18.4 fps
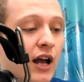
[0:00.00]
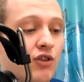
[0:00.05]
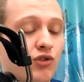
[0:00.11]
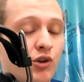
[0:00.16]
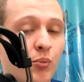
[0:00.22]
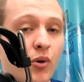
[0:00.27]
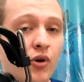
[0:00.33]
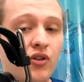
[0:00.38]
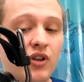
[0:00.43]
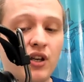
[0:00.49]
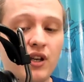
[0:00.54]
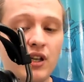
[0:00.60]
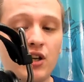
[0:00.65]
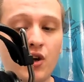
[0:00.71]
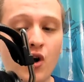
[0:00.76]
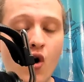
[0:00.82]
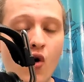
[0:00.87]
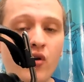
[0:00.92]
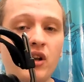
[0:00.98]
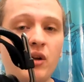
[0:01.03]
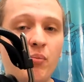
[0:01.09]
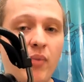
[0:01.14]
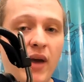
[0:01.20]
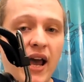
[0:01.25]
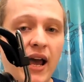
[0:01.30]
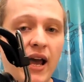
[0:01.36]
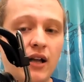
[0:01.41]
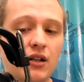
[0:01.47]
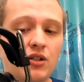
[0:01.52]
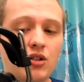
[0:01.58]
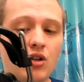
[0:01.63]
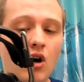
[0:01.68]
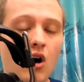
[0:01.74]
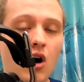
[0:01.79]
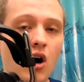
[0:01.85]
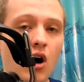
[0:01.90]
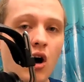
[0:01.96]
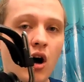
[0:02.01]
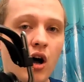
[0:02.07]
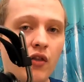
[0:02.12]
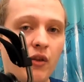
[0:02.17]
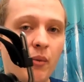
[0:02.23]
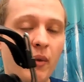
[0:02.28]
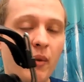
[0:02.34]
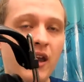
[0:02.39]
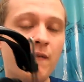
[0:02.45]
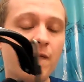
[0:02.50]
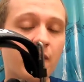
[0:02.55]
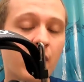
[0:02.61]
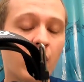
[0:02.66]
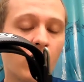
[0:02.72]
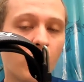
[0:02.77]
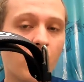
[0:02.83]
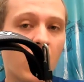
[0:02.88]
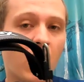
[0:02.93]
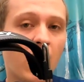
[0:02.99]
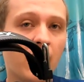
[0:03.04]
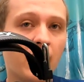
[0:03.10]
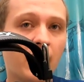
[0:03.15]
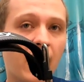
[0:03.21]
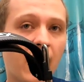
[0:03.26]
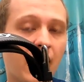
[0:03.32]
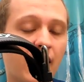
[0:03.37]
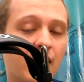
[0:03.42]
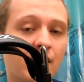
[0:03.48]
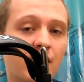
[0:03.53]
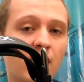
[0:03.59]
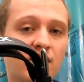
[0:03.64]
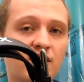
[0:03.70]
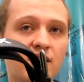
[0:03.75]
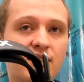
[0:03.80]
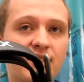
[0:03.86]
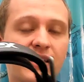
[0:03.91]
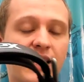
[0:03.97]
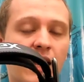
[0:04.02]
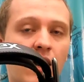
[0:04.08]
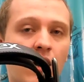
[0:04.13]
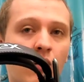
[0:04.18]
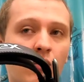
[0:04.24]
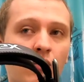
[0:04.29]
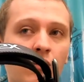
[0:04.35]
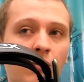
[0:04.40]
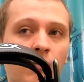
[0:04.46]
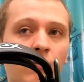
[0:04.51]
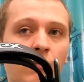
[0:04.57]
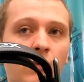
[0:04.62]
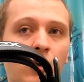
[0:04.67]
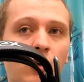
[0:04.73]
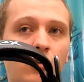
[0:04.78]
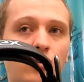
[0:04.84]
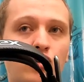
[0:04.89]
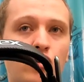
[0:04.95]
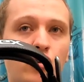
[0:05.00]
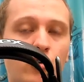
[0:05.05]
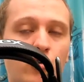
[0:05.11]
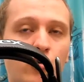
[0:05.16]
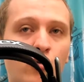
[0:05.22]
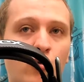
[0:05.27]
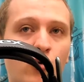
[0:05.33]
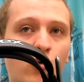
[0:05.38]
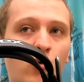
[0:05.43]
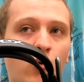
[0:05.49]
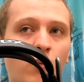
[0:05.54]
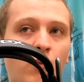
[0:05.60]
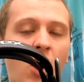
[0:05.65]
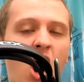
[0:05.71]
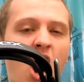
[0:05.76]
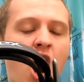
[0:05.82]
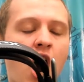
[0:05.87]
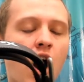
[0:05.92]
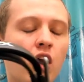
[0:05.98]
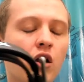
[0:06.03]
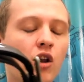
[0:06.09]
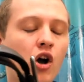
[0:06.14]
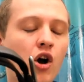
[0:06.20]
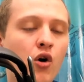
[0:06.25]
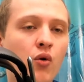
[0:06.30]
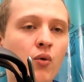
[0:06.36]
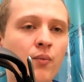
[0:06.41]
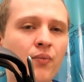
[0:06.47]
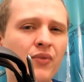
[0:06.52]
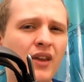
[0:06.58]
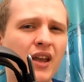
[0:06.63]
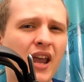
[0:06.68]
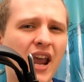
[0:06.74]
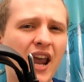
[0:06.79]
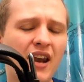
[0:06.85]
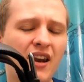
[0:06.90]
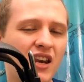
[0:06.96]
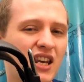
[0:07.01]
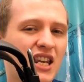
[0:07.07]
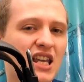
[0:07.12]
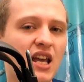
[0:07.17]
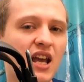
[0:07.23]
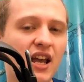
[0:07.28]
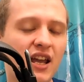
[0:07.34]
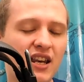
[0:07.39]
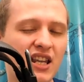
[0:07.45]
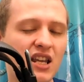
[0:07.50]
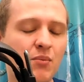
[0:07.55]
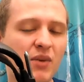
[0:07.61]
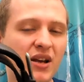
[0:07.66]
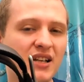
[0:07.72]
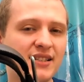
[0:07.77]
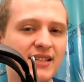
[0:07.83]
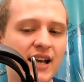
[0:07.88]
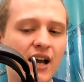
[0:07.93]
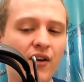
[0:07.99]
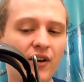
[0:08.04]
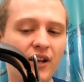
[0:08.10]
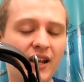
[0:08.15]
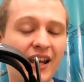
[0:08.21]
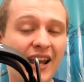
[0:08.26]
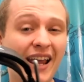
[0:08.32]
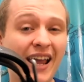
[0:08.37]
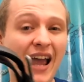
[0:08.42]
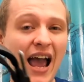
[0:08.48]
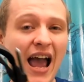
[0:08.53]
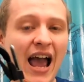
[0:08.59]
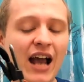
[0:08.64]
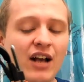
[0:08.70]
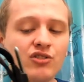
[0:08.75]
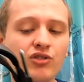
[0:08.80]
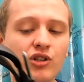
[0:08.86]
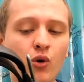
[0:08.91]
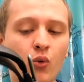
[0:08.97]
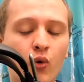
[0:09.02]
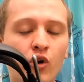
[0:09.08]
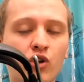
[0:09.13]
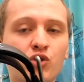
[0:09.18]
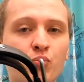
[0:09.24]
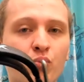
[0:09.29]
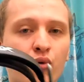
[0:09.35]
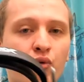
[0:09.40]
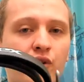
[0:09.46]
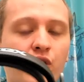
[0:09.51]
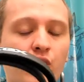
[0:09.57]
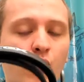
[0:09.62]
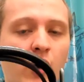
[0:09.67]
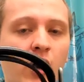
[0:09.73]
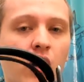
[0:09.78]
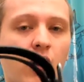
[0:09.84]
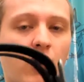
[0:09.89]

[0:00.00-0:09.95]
put the Dekoni pads on the Mayflower mod and it doesn't sound too hollow and anemic sounding. It actually works pretty well on the